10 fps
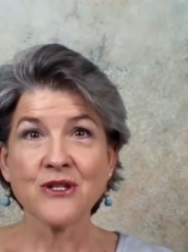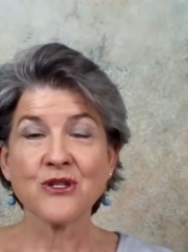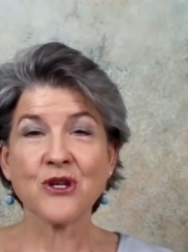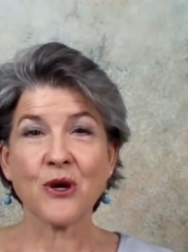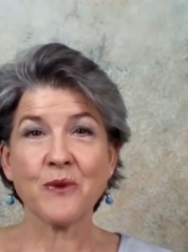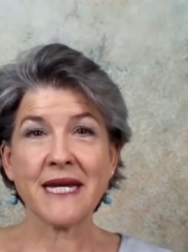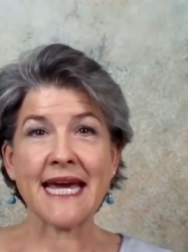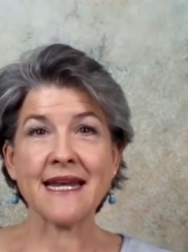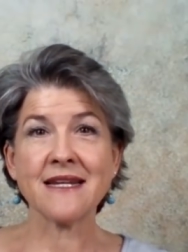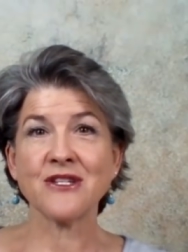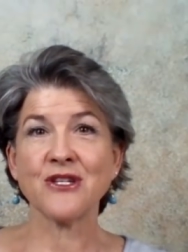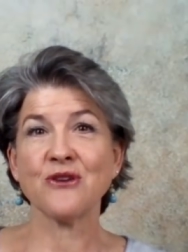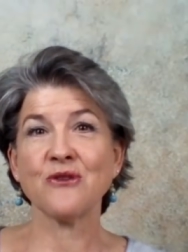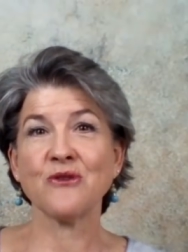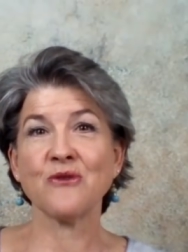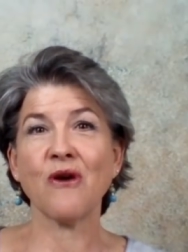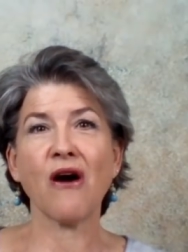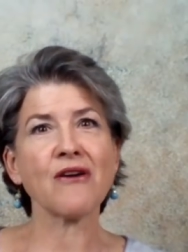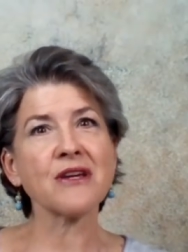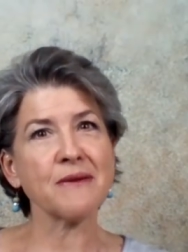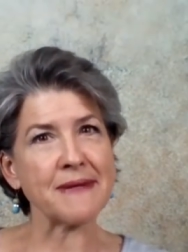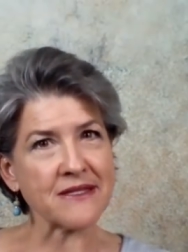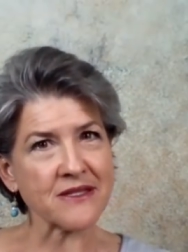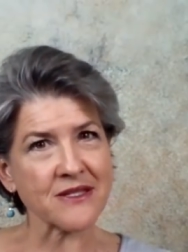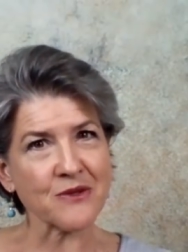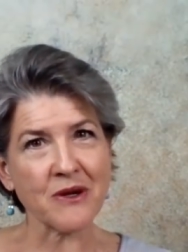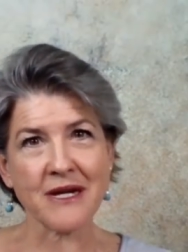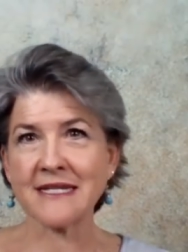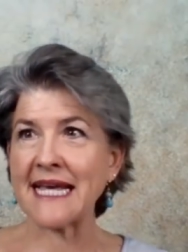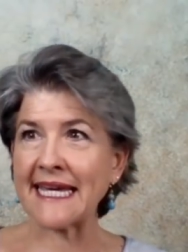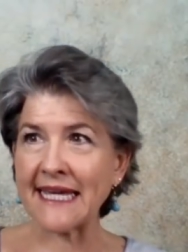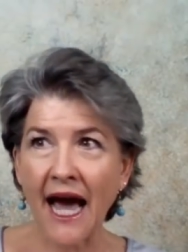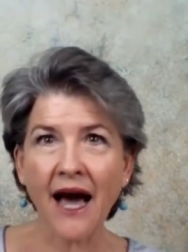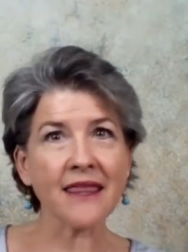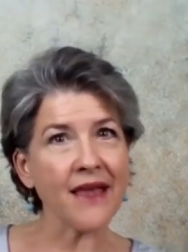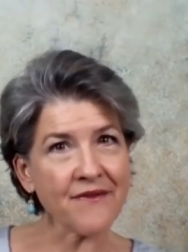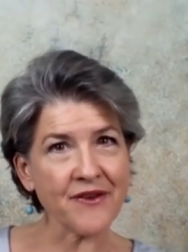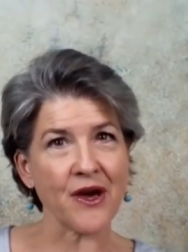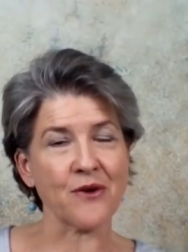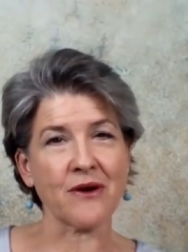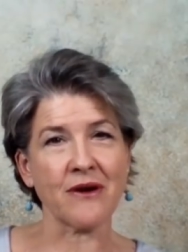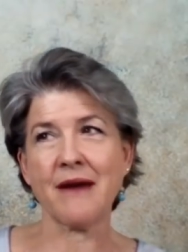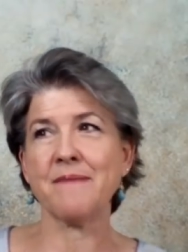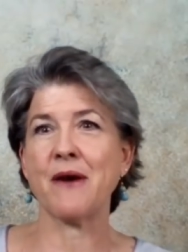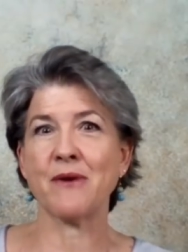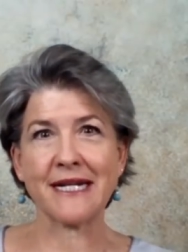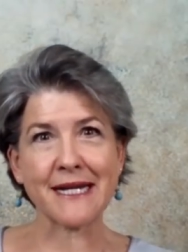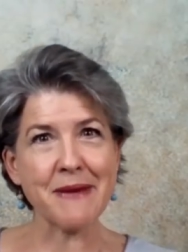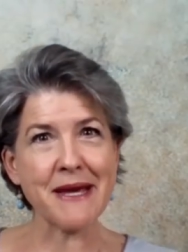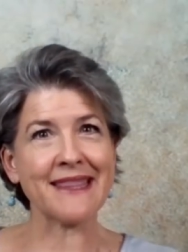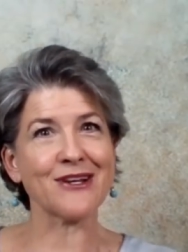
So we get into arguments where he's like, Yeah, I love you, and I'm not ready to commit.